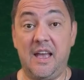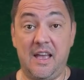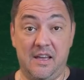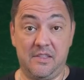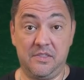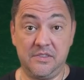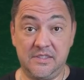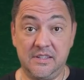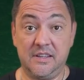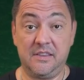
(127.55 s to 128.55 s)
and
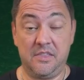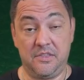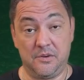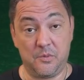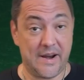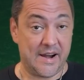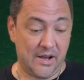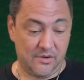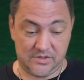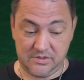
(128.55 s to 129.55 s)
the
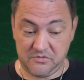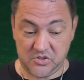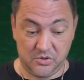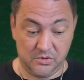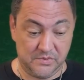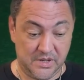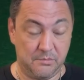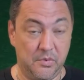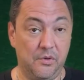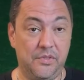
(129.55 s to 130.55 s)
warehouse, so they're
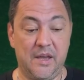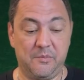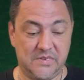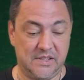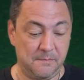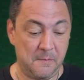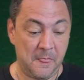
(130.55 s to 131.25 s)
both empty.